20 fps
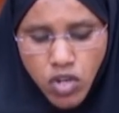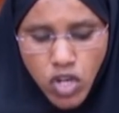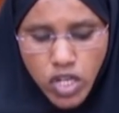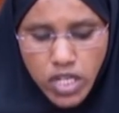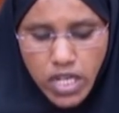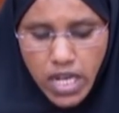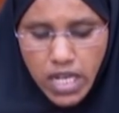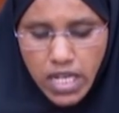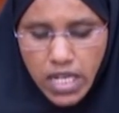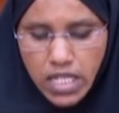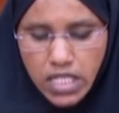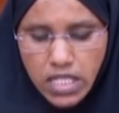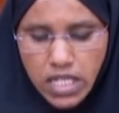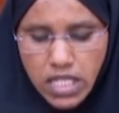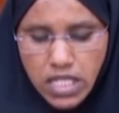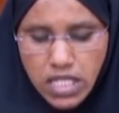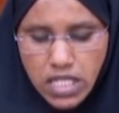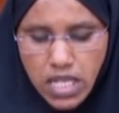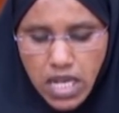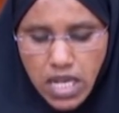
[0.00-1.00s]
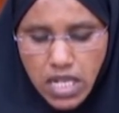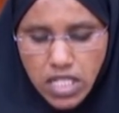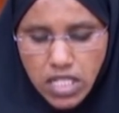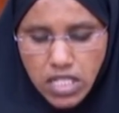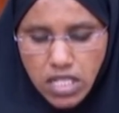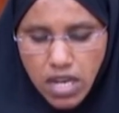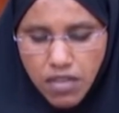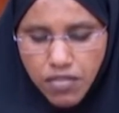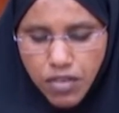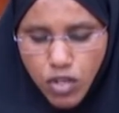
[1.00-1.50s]
negligence and
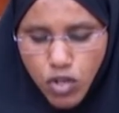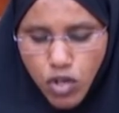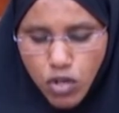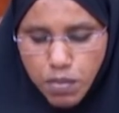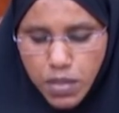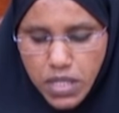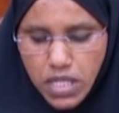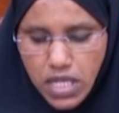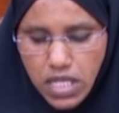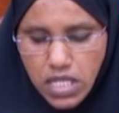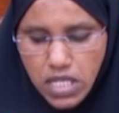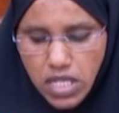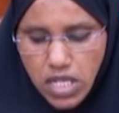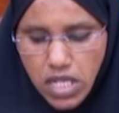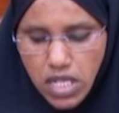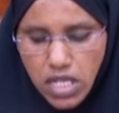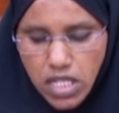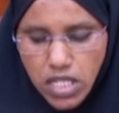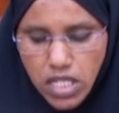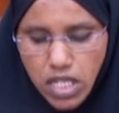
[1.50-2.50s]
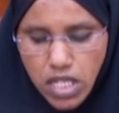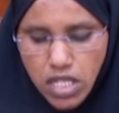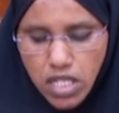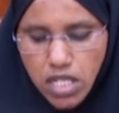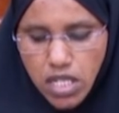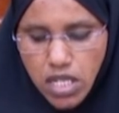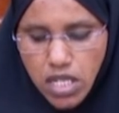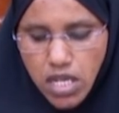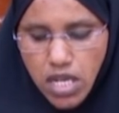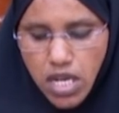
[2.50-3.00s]
staff incompetency
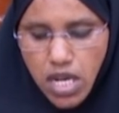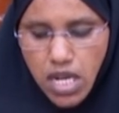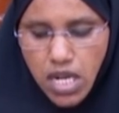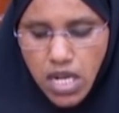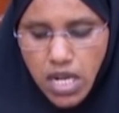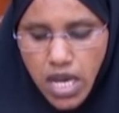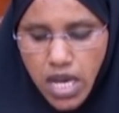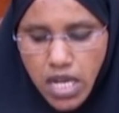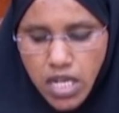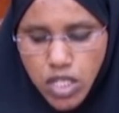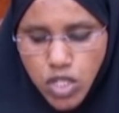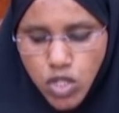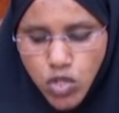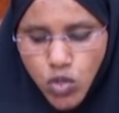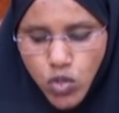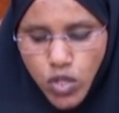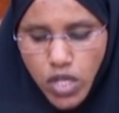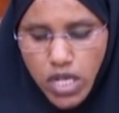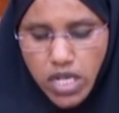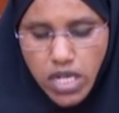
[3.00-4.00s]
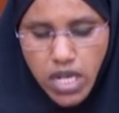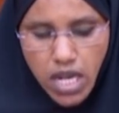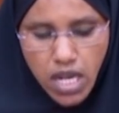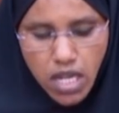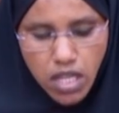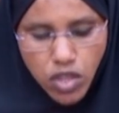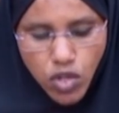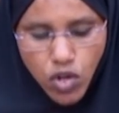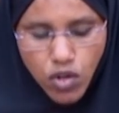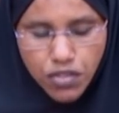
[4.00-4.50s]
led to the
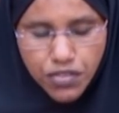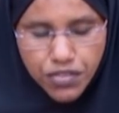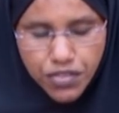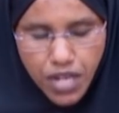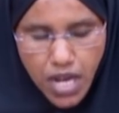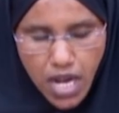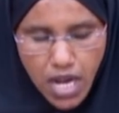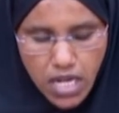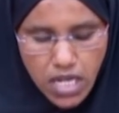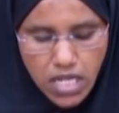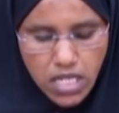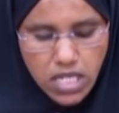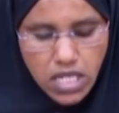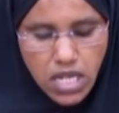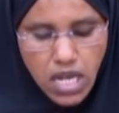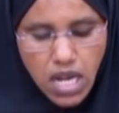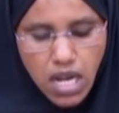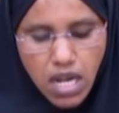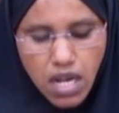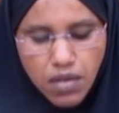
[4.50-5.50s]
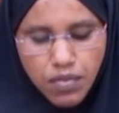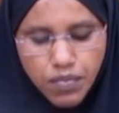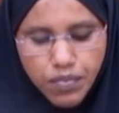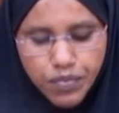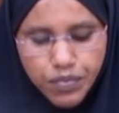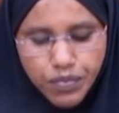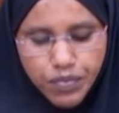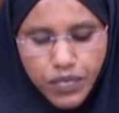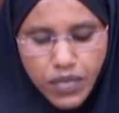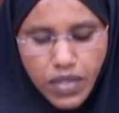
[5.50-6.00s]
death of Anita
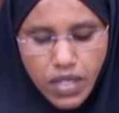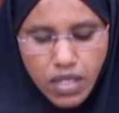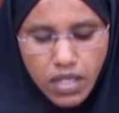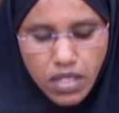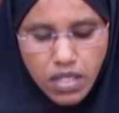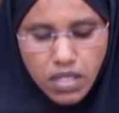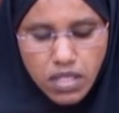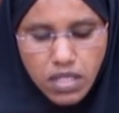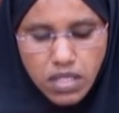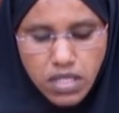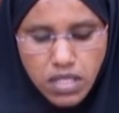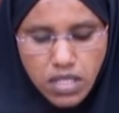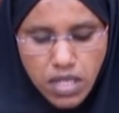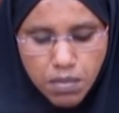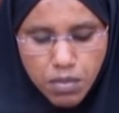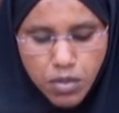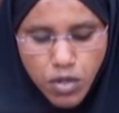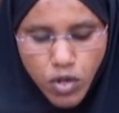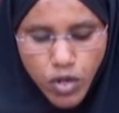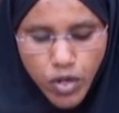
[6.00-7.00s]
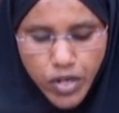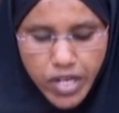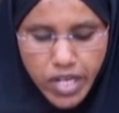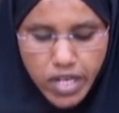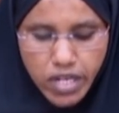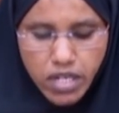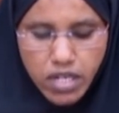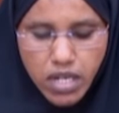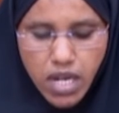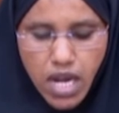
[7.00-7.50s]

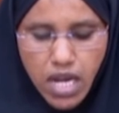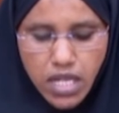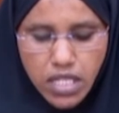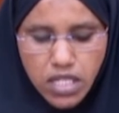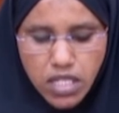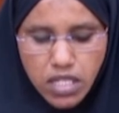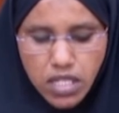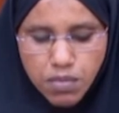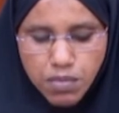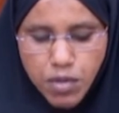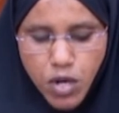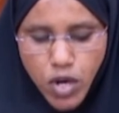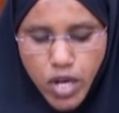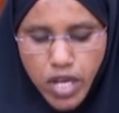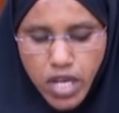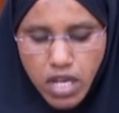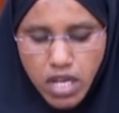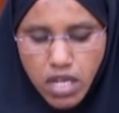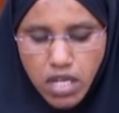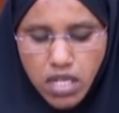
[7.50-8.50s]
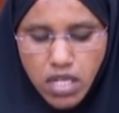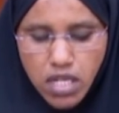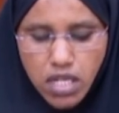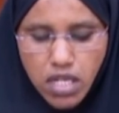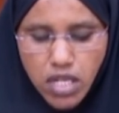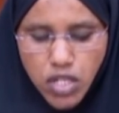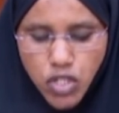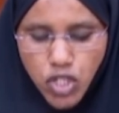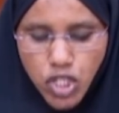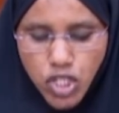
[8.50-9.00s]
Jebkorir at Nemoi
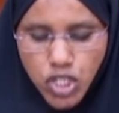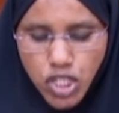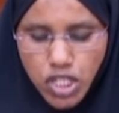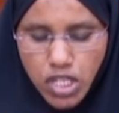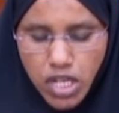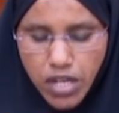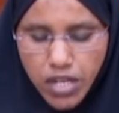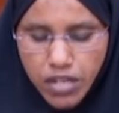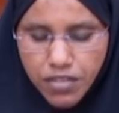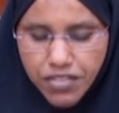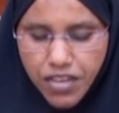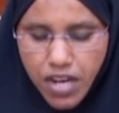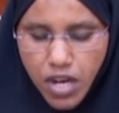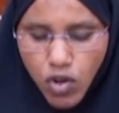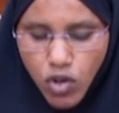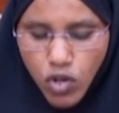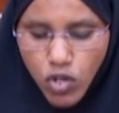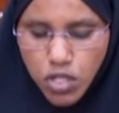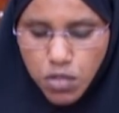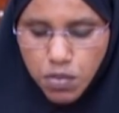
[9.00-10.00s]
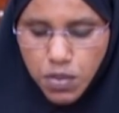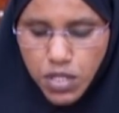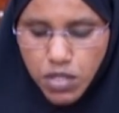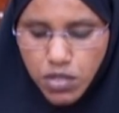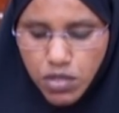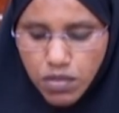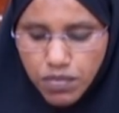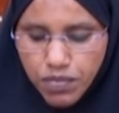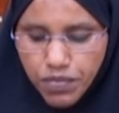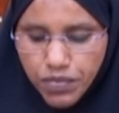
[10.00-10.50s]
Teaching and Referral
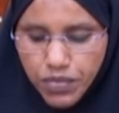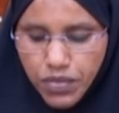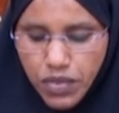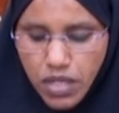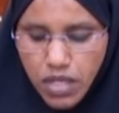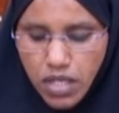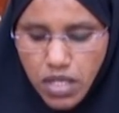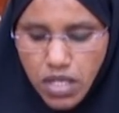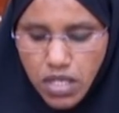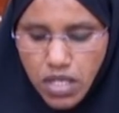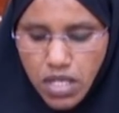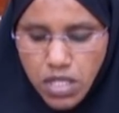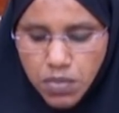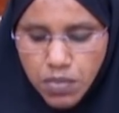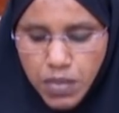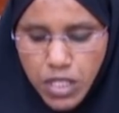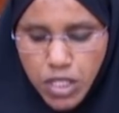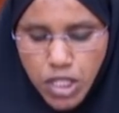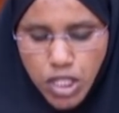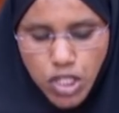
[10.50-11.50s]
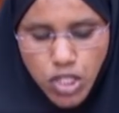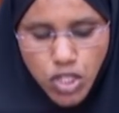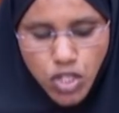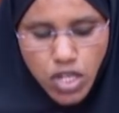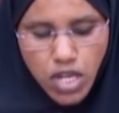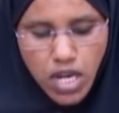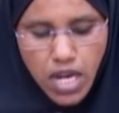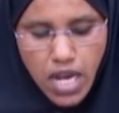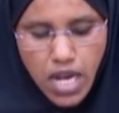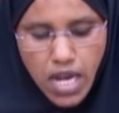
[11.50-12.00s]
Hospital. This
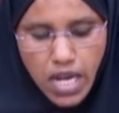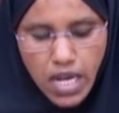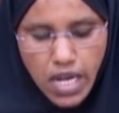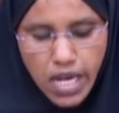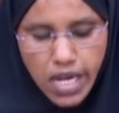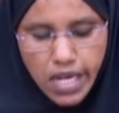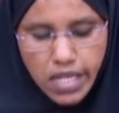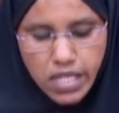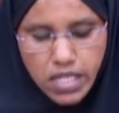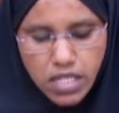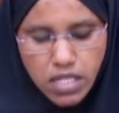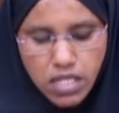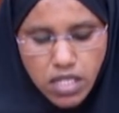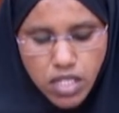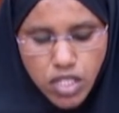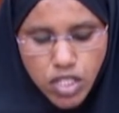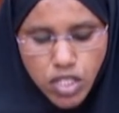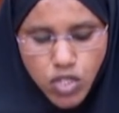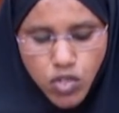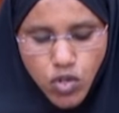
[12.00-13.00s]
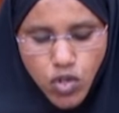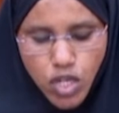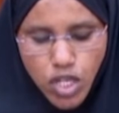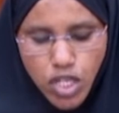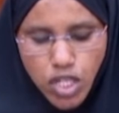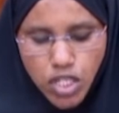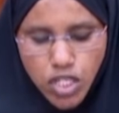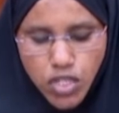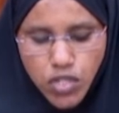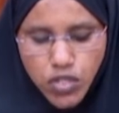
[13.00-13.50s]
petition highlights critical
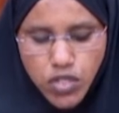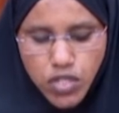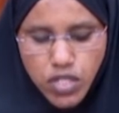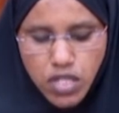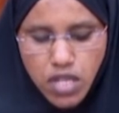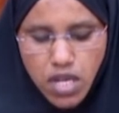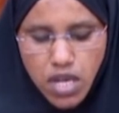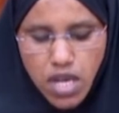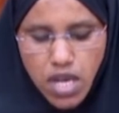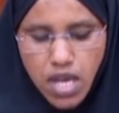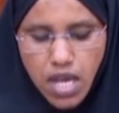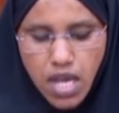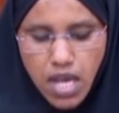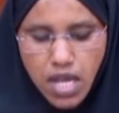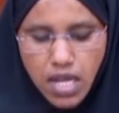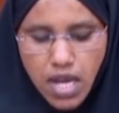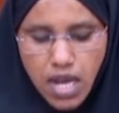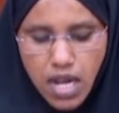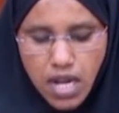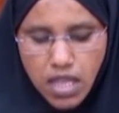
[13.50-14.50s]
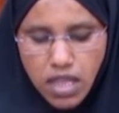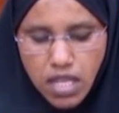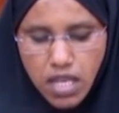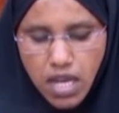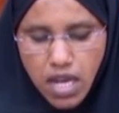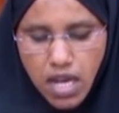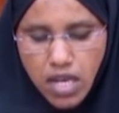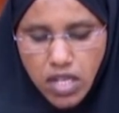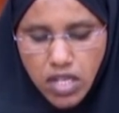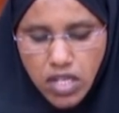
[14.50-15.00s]
issues in
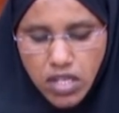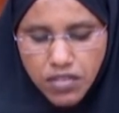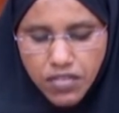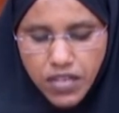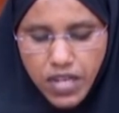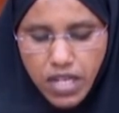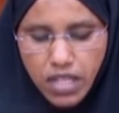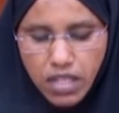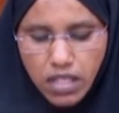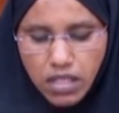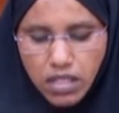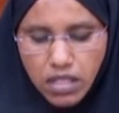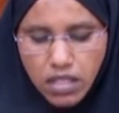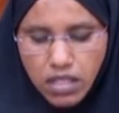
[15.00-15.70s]
healthcare delivery